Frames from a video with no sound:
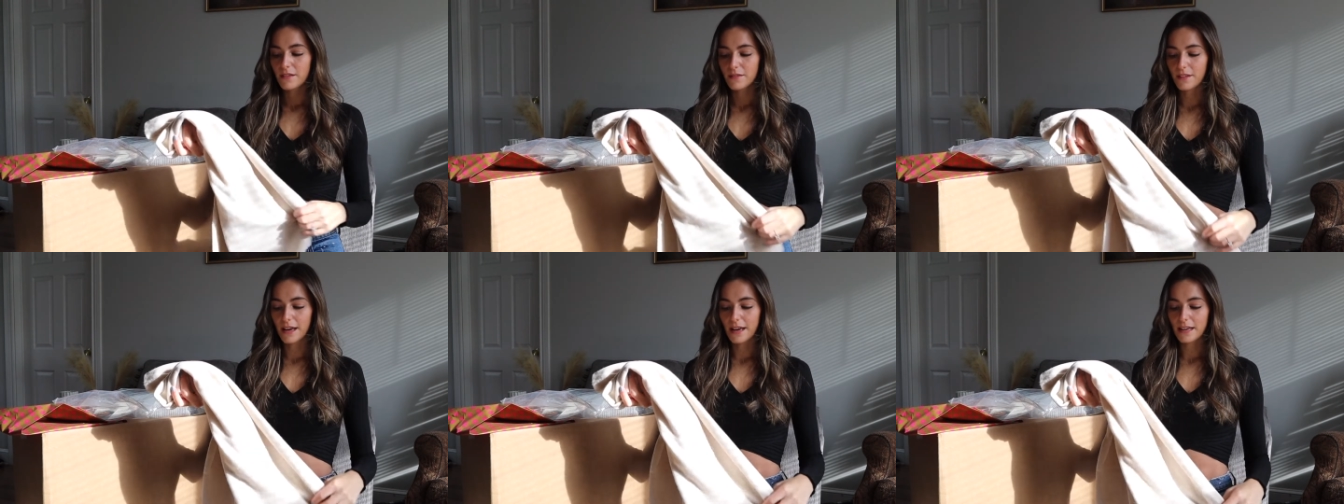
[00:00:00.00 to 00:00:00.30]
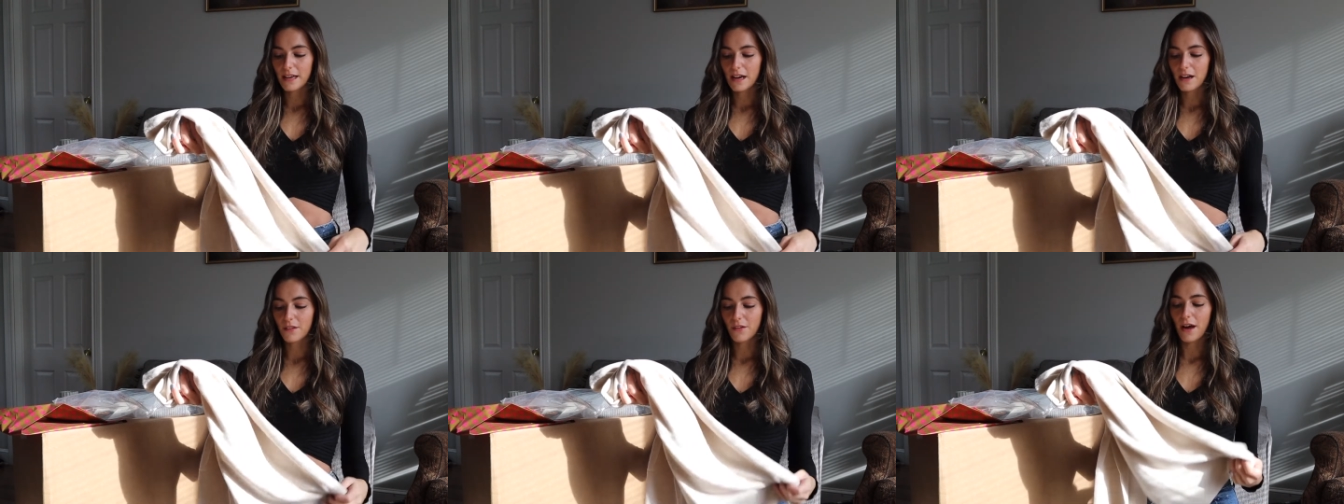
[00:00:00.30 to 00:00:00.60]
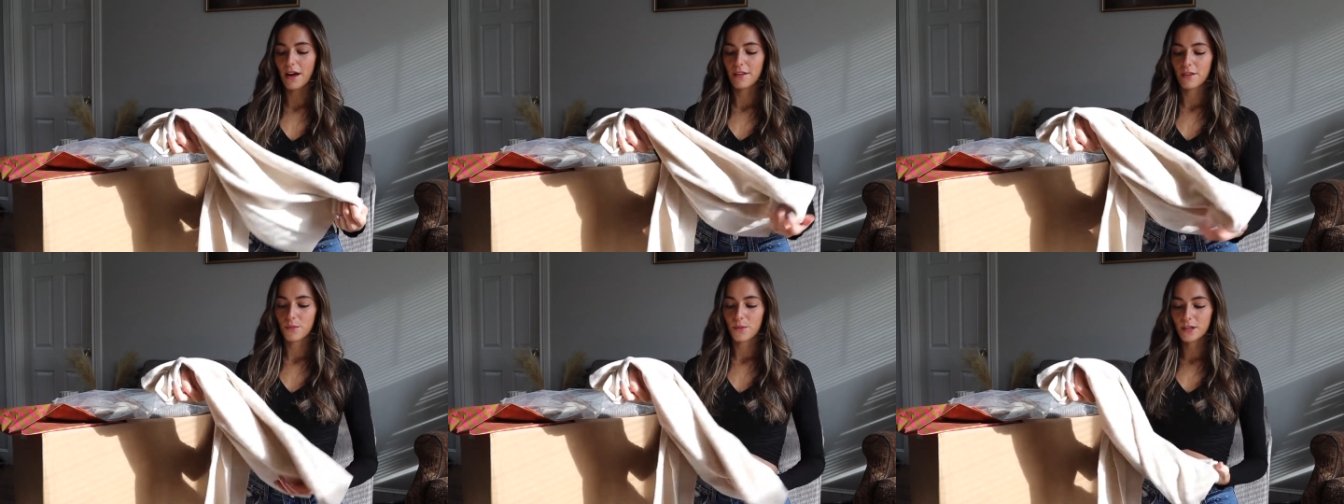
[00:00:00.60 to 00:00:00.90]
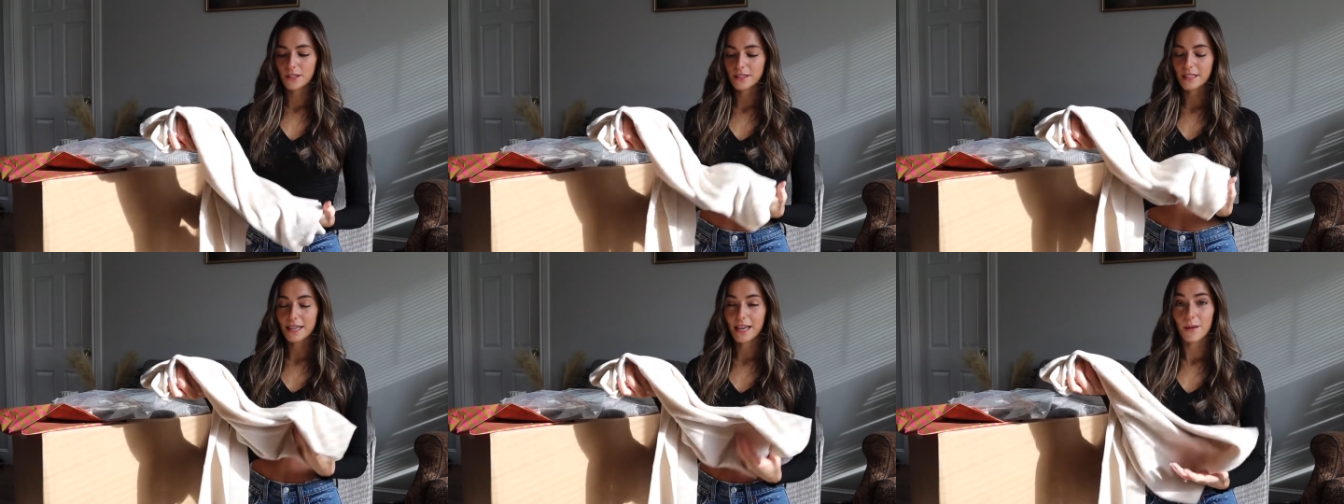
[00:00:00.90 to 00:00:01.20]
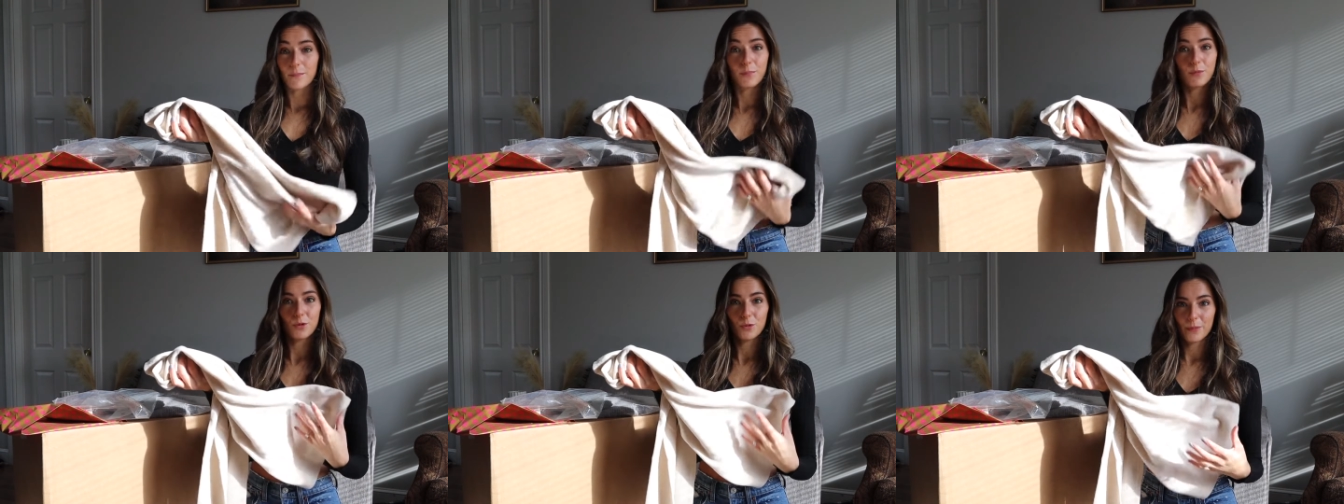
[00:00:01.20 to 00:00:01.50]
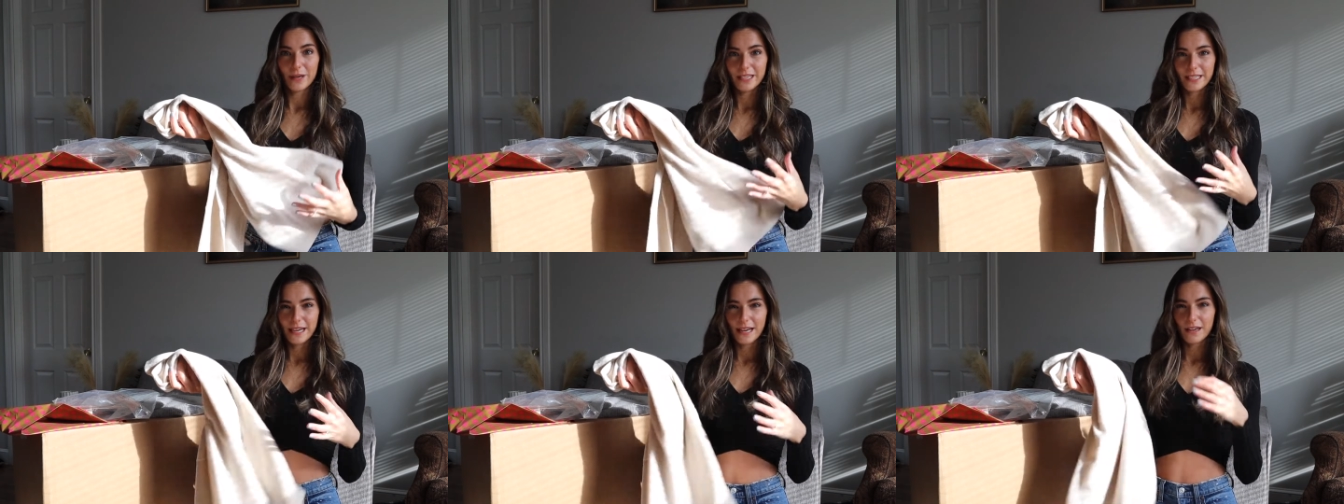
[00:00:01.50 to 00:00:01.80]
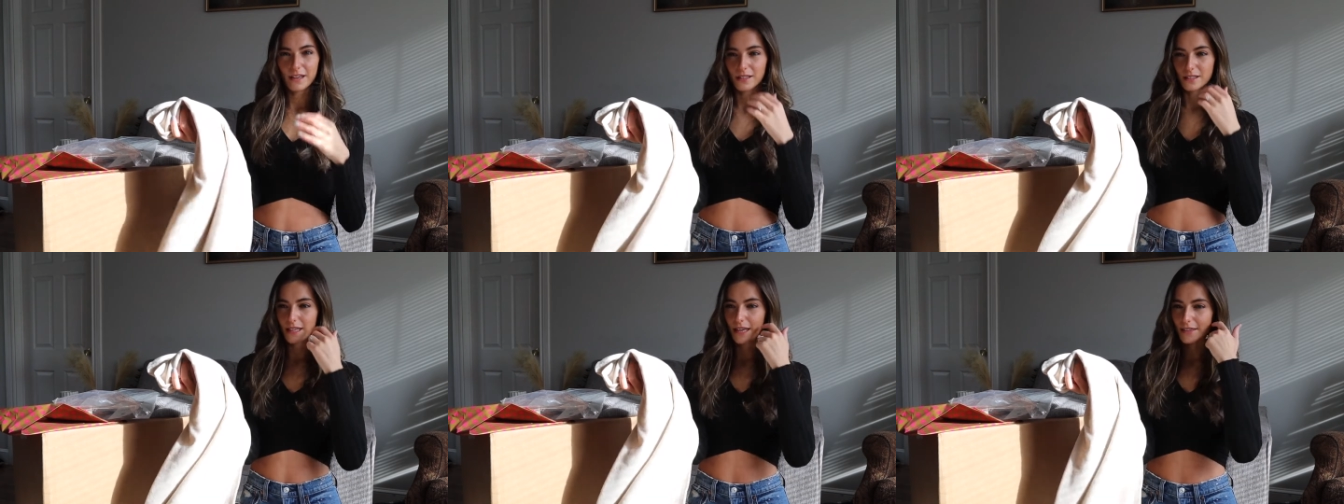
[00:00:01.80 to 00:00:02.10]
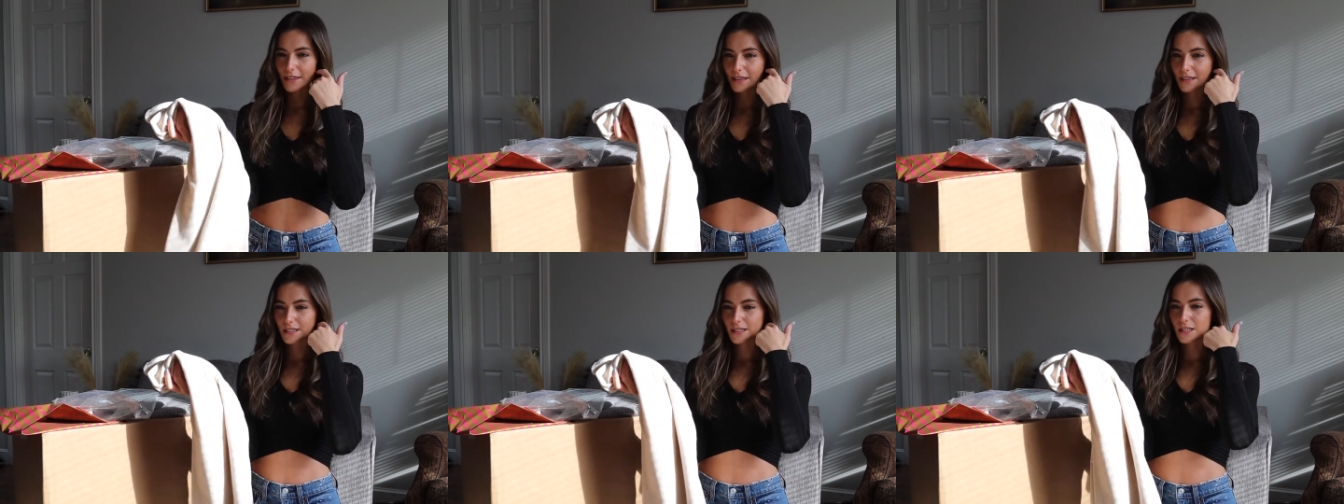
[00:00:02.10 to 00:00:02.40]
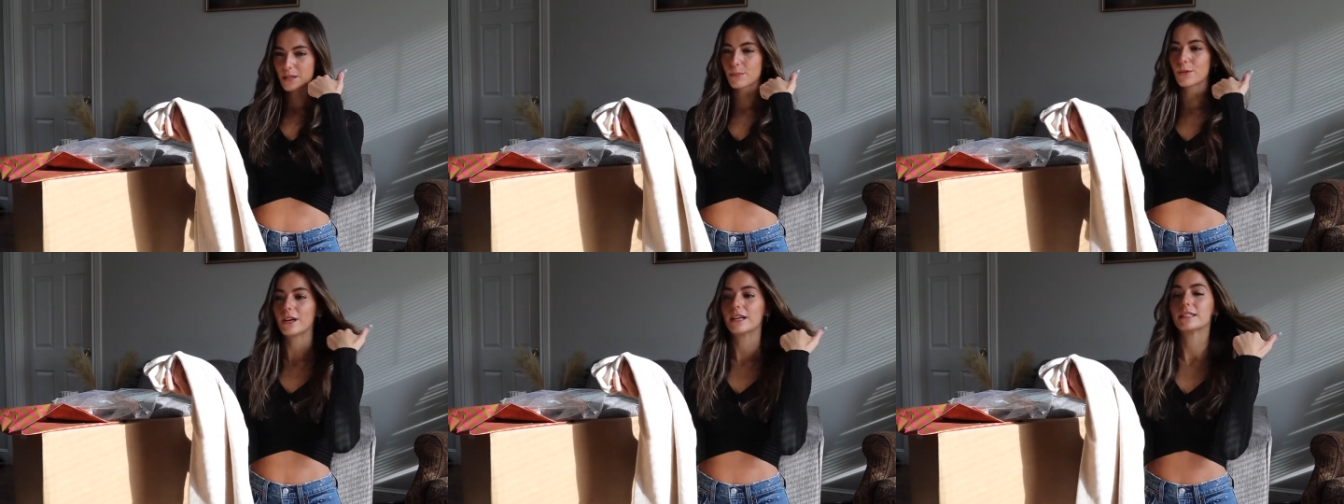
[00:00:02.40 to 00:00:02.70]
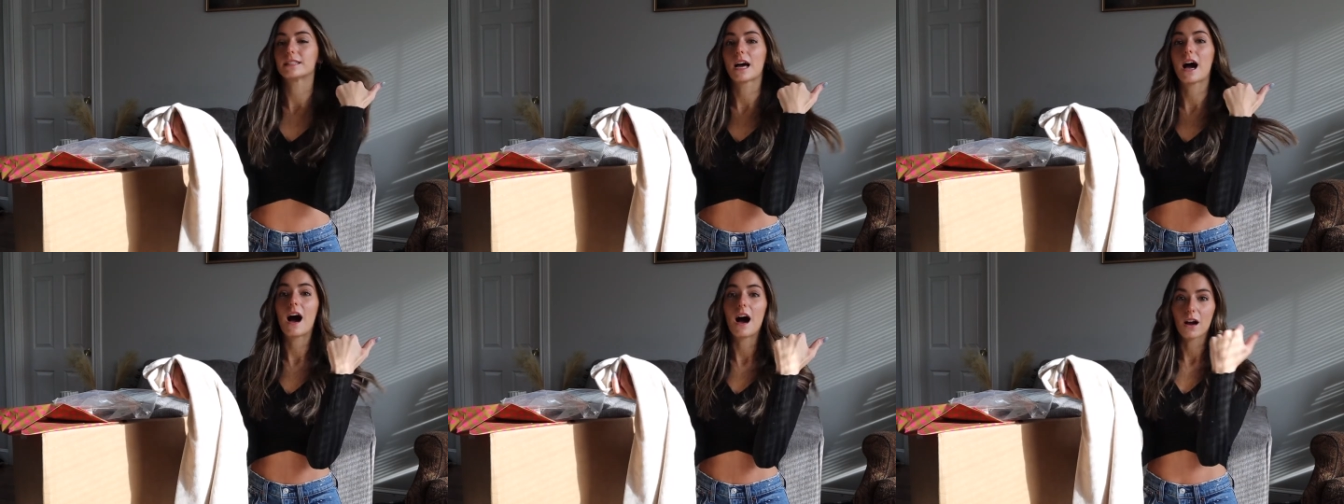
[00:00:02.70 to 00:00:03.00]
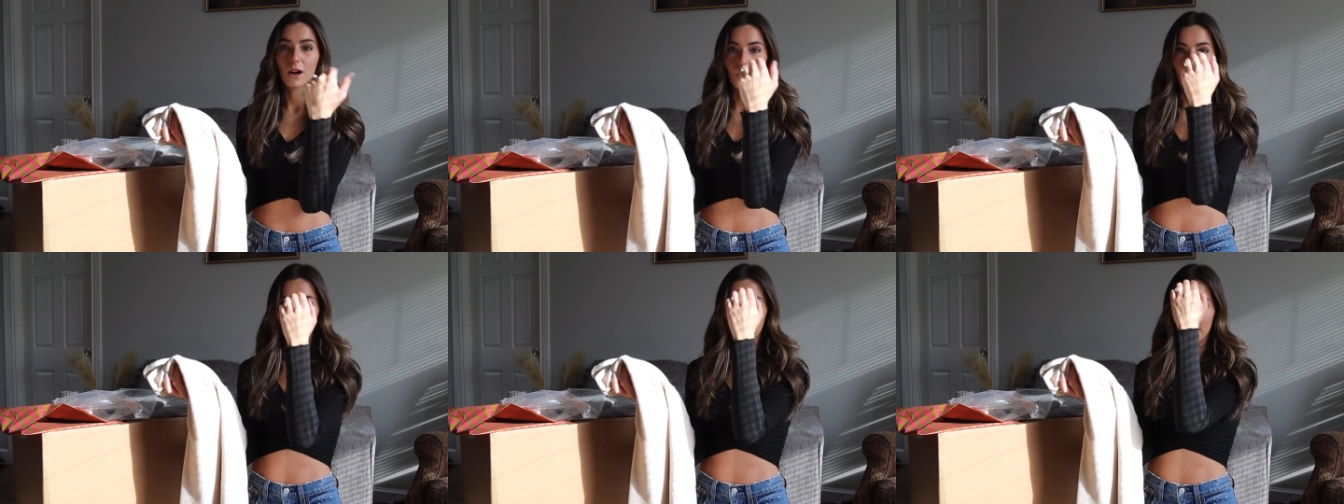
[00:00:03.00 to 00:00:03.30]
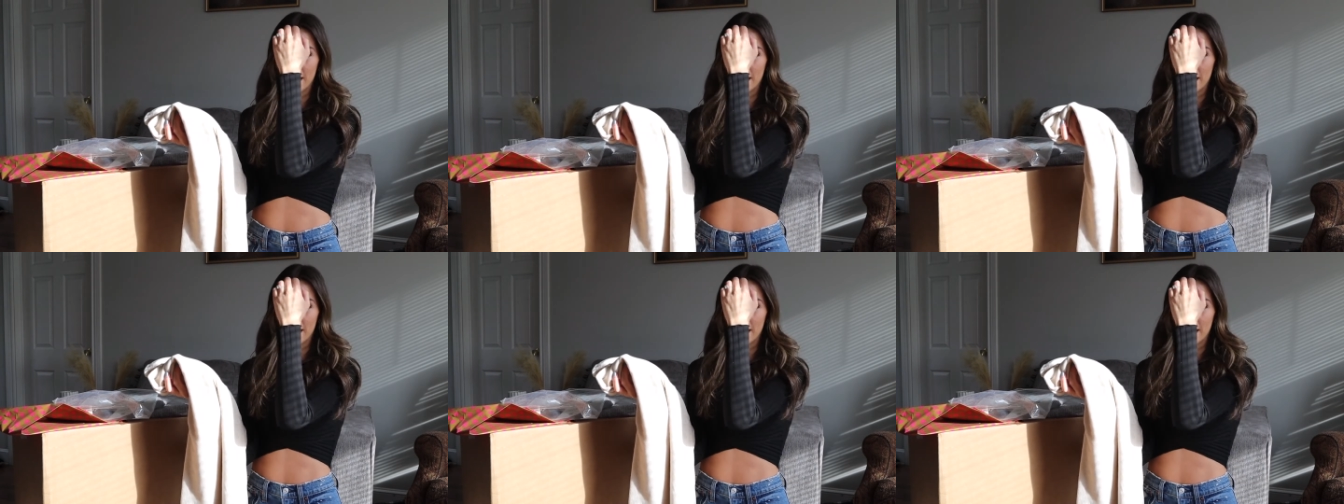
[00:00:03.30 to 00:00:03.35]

Like a lot of the ones like at Bloomingdale's, I think it's the brand Aqua,